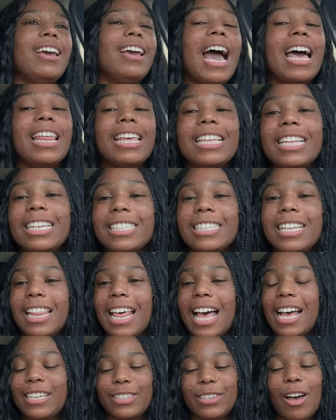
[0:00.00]
I think this is the
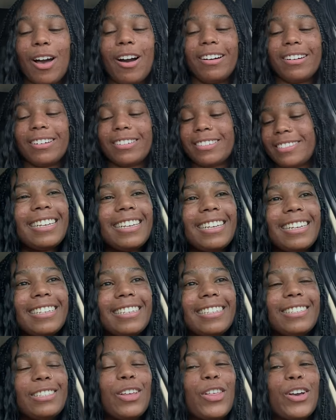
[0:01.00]
last song,
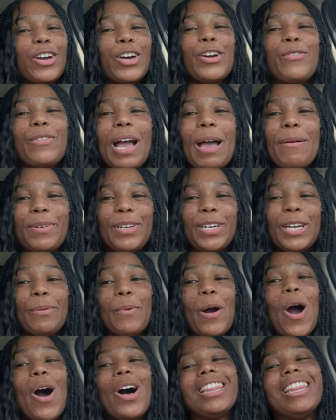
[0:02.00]
so they're gonna wrap it
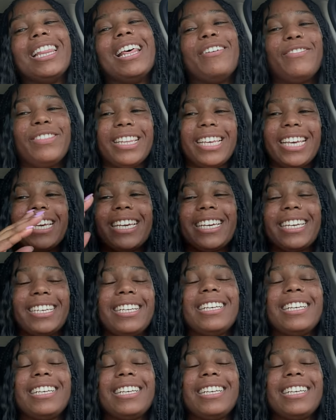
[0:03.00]
up all lovely.